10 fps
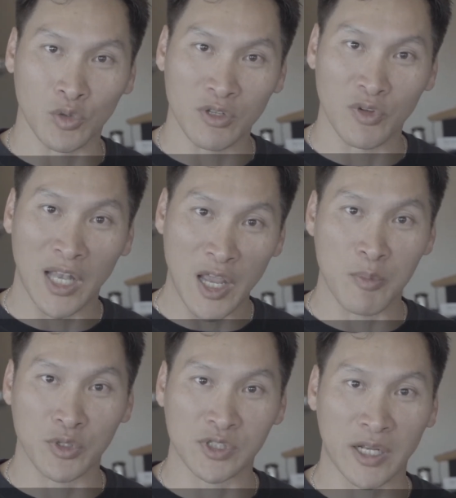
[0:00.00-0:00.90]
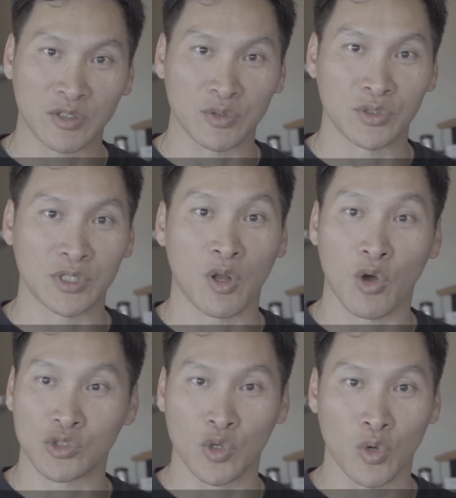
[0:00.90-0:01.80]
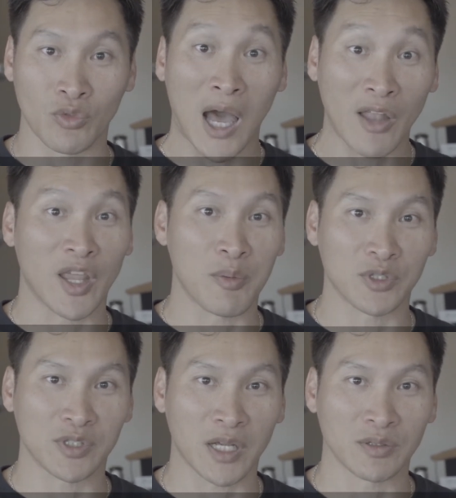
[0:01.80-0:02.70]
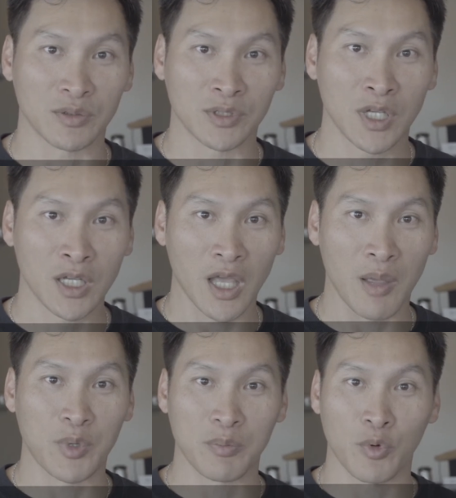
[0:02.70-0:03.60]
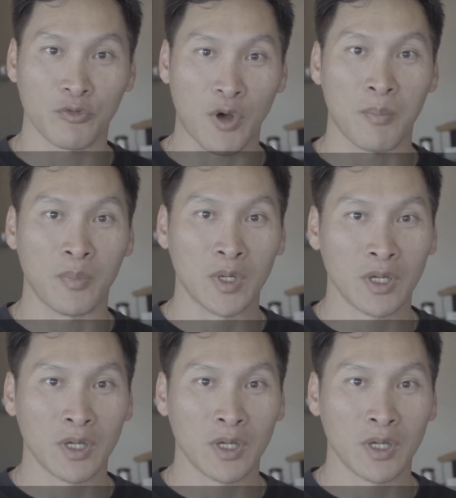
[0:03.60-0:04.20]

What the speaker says: different labor sectors and also non-labor sectors, and people from